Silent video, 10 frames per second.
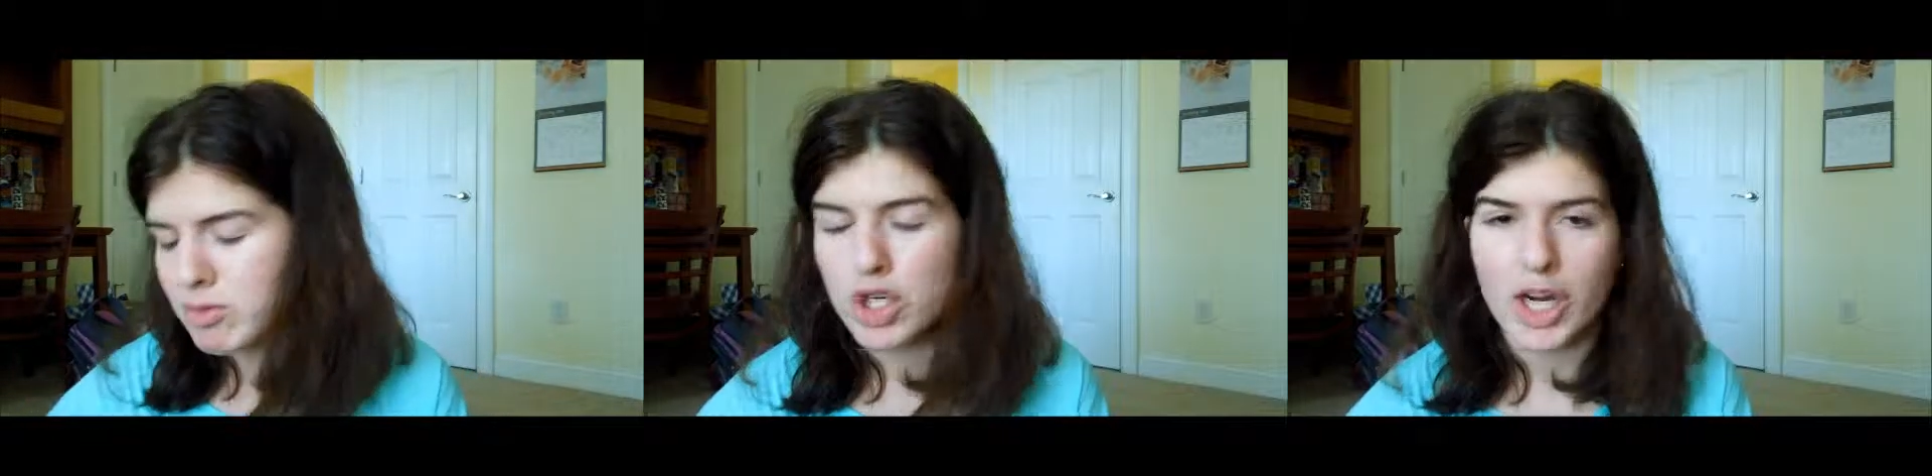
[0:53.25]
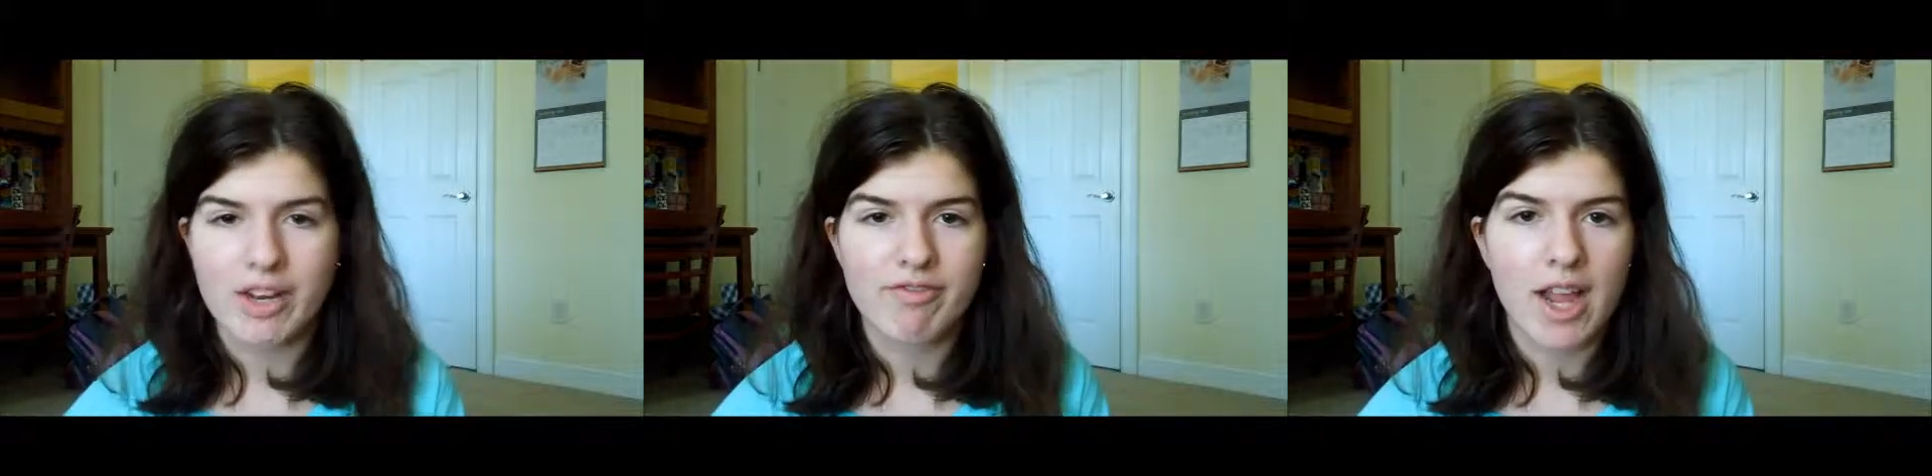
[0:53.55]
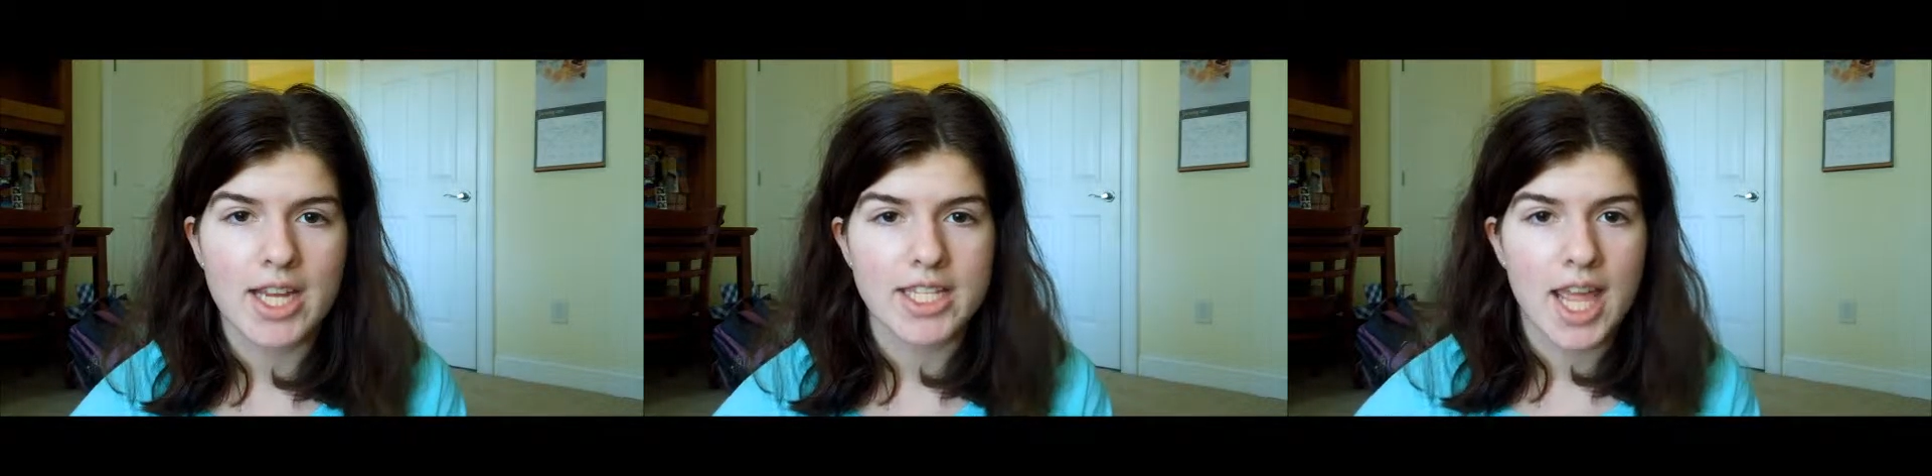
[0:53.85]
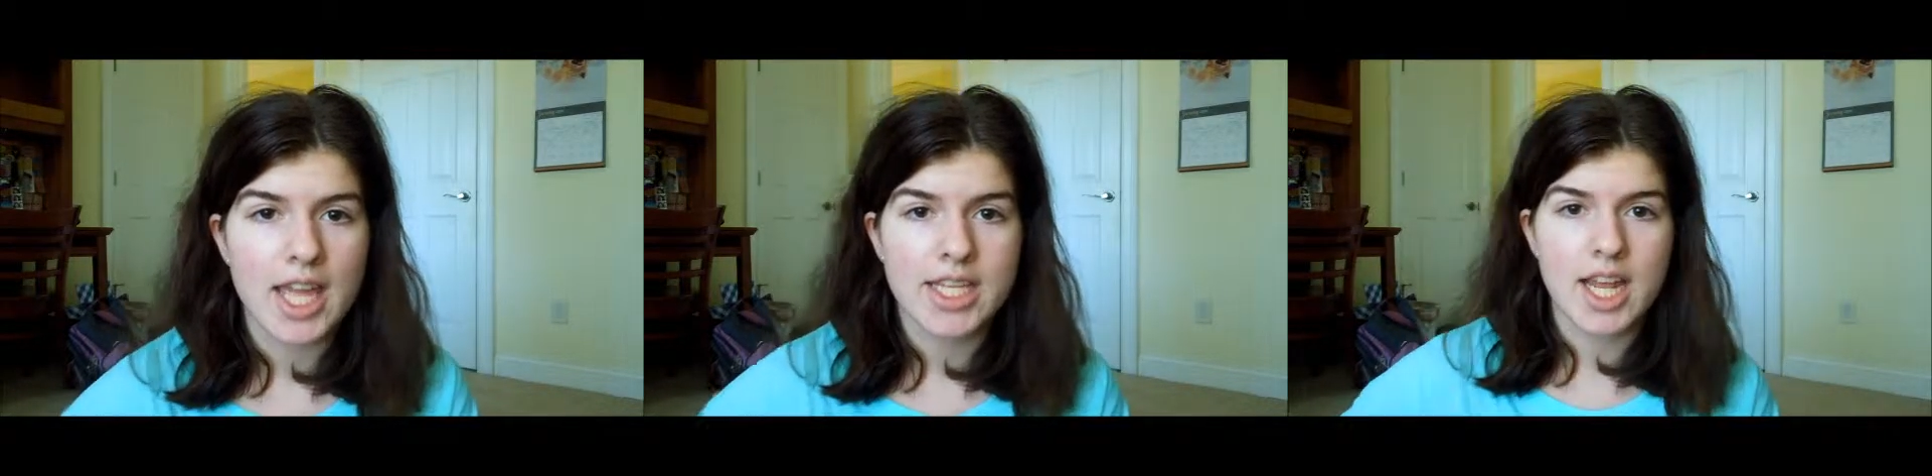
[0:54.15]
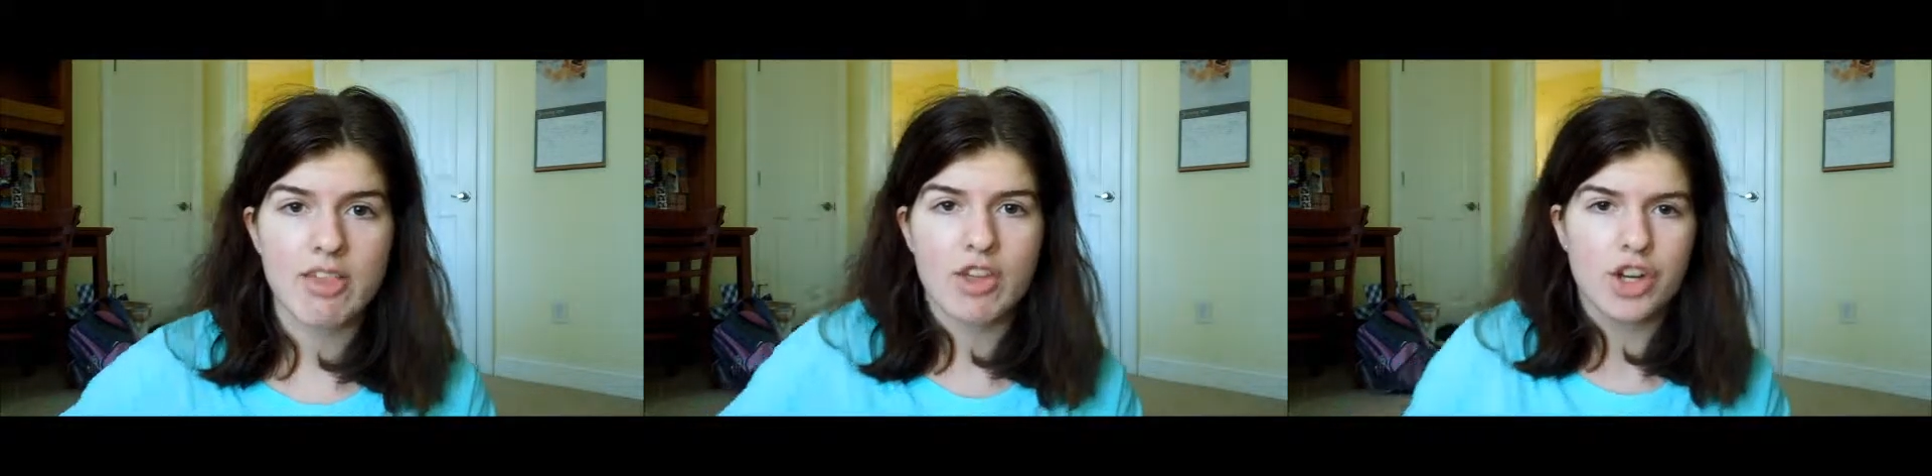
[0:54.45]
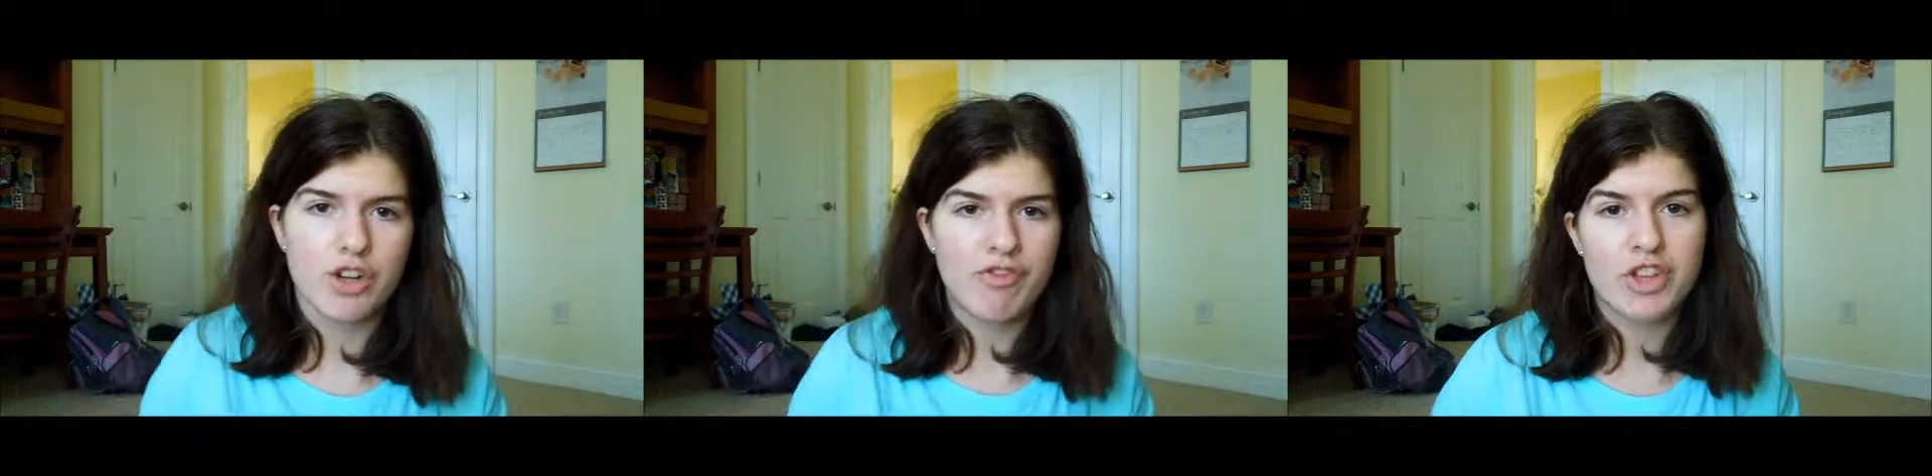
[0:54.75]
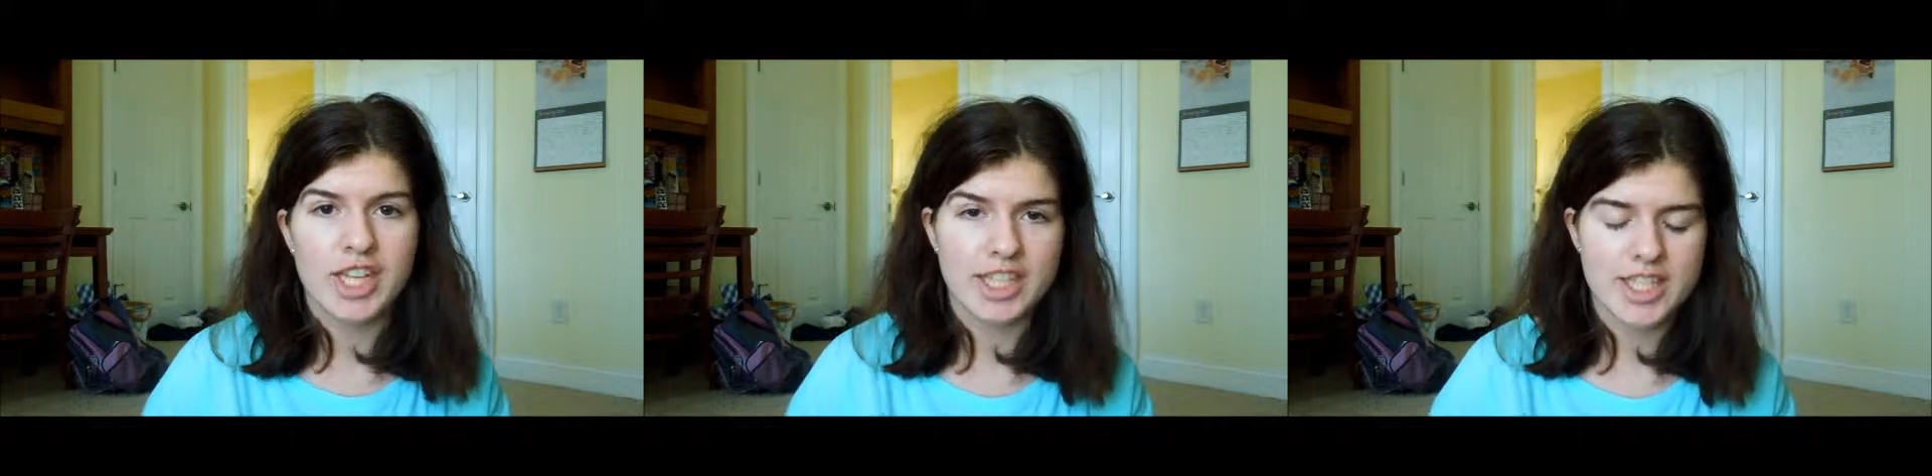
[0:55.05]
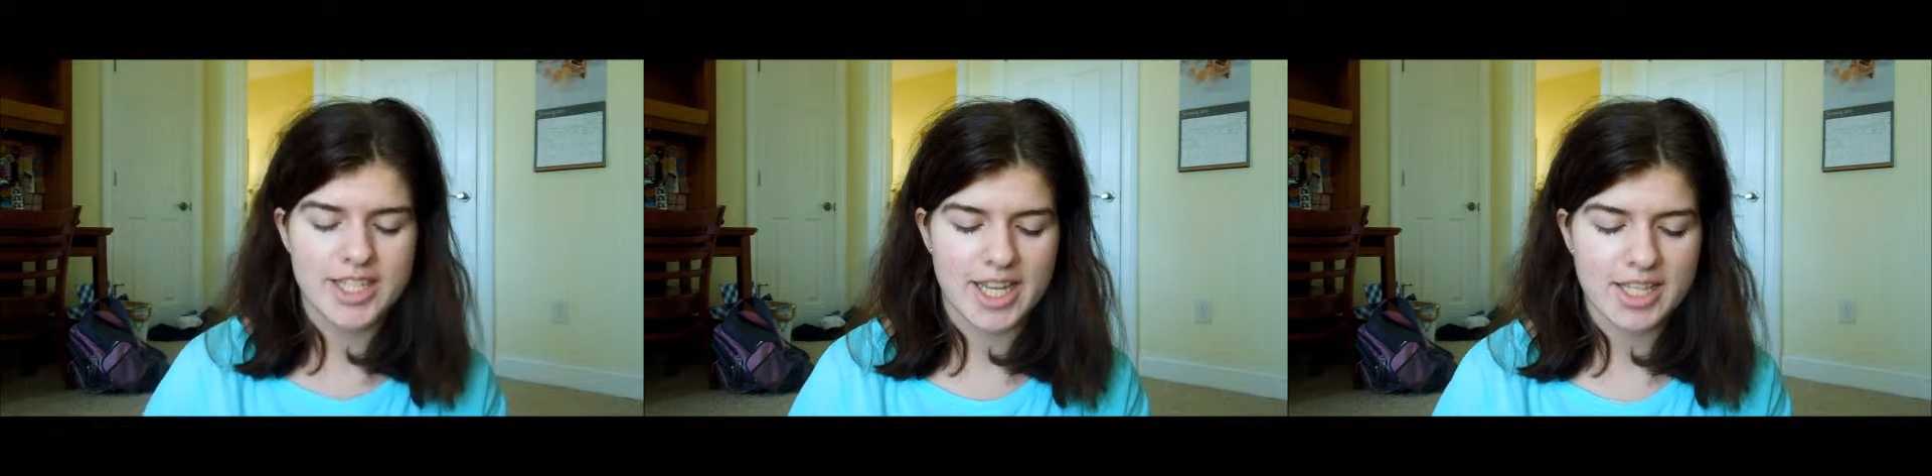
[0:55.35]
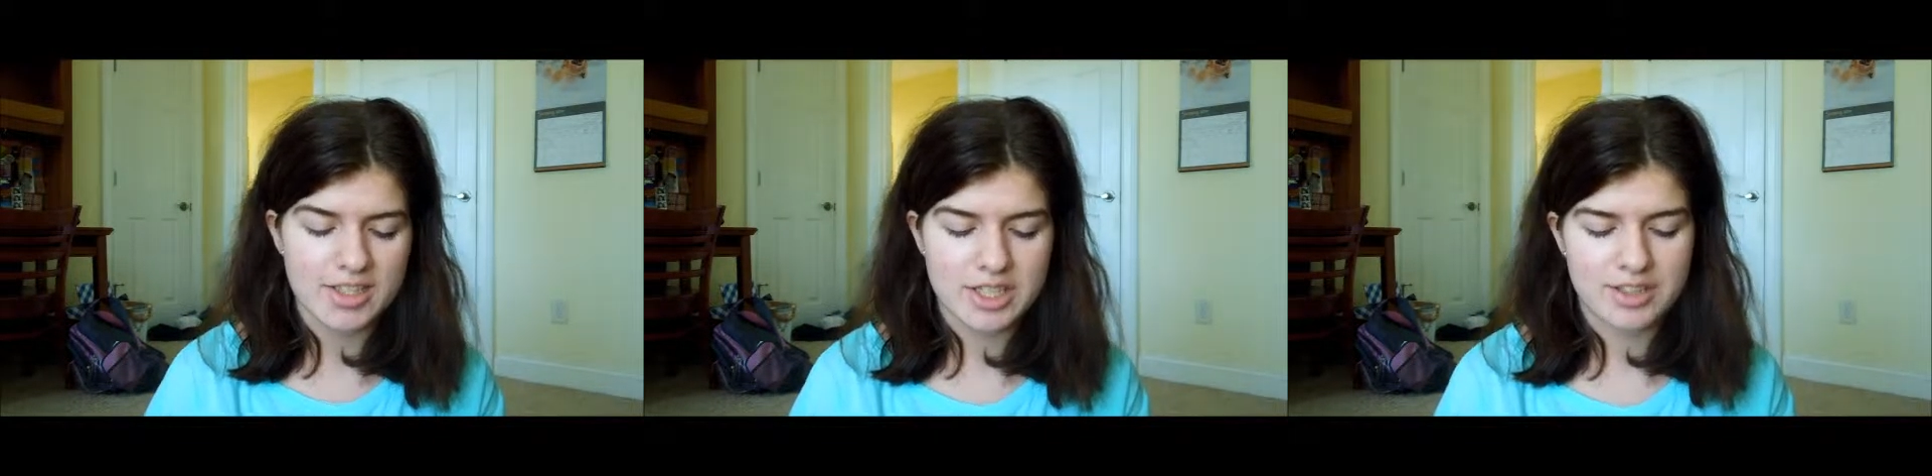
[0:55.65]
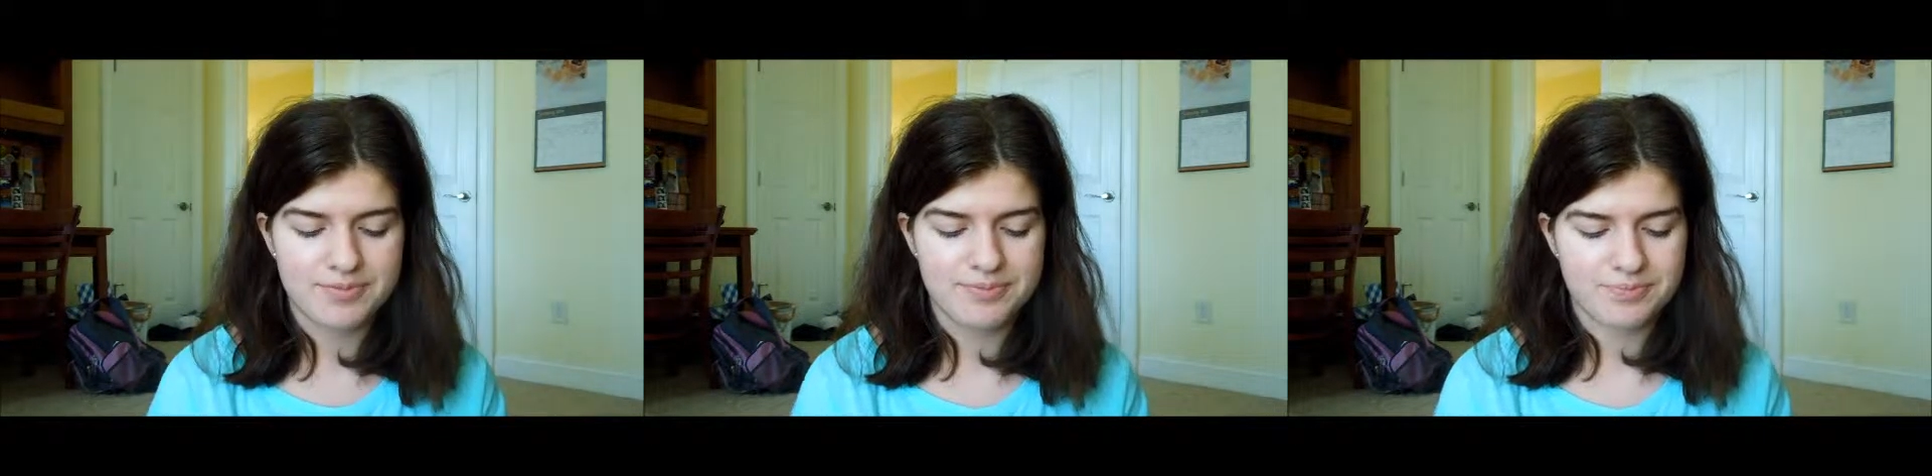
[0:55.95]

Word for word: I'm sure I can find another vanilla scent.